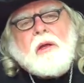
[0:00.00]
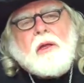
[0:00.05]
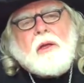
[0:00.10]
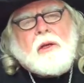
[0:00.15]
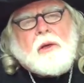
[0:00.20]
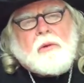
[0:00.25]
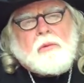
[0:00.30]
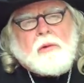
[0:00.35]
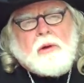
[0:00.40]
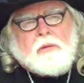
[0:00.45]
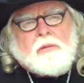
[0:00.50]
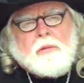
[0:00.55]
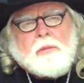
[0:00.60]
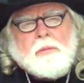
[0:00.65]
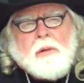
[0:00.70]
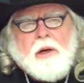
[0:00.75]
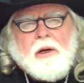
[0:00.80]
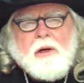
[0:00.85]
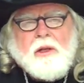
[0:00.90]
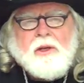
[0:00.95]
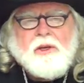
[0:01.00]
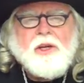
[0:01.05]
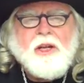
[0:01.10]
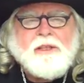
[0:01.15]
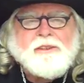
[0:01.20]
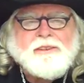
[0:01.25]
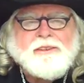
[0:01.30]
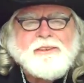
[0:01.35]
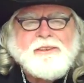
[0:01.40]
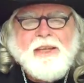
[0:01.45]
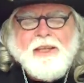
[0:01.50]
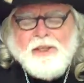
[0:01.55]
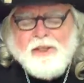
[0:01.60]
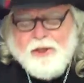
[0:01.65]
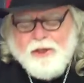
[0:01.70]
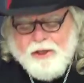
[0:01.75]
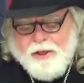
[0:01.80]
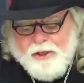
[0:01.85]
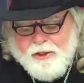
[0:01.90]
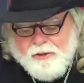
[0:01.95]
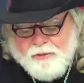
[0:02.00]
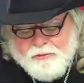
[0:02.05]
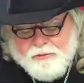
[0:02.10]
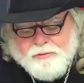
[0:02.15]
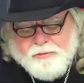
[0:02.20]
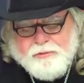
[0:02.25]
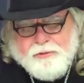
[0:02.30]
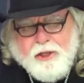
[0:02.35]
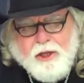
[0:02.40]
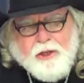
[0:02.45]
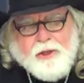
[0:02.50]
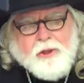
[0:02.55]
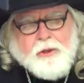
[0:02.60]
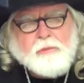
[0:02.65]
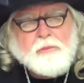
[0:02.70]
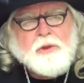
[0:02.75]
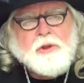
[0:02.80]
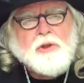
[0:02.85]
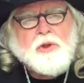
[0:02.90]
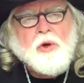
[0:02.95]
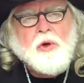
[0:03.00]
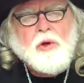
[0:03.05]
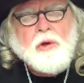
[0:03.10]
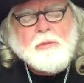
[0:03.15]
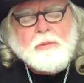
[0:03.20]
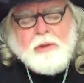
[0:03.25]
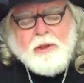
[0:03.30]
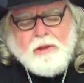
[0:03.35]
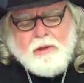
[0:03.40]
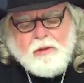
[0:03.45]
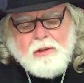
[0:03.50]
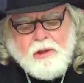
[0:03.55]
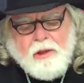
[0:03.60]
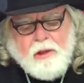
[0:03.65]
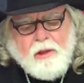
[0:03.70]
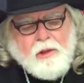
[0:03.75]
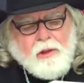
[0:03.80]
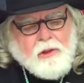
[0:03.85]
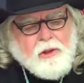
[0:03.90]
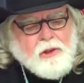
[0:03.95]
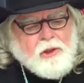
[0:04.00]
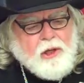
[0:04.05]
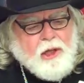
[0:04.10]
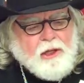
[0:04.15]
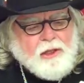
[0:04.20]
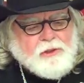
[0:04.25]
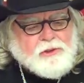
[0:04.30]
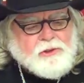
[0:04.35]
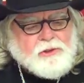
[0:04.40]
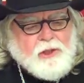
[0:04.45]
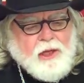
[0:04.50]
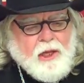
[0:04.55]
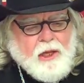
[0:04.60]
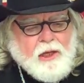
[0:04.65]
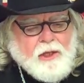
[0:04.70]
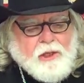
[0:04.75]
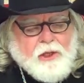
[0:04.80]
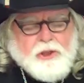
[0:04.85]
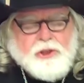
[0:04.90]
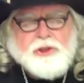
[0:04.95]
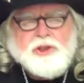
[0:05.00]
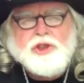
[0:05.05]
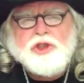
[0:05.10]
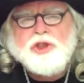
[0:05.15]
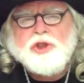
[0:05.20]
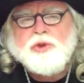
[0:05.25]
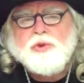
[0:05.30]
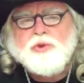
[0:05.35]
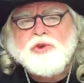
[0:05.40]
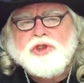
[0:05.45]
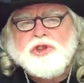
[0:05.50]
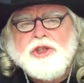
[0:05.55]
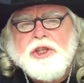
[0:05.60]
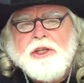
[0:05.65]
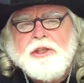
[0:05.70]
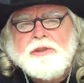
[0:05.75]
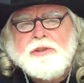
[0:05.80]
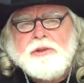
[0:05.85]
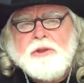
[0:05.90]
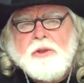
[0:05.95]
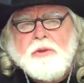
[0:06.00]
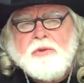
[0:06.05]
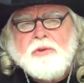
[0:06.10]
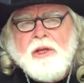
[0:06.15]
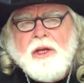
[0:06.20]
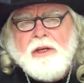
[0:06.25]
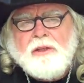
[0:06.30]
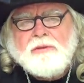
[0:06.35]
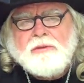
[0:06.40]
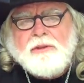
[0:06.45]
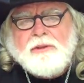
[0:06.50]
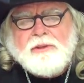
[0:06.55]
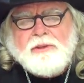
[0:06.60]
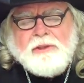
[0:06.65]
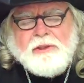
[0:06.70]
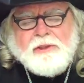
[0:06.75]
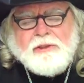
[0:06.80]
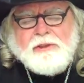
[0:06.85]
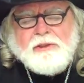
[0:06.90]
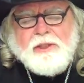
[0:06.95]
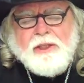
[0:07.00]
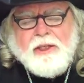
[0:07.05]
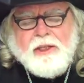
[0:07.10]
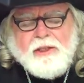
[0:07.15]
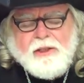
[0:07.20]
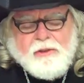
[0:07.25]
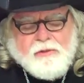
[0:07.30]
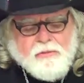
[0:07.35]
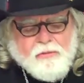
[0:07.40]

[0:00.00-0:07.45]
Hello everybody, Texas Deacon here. Thank you for joining me. Today's date is June 6, 2016.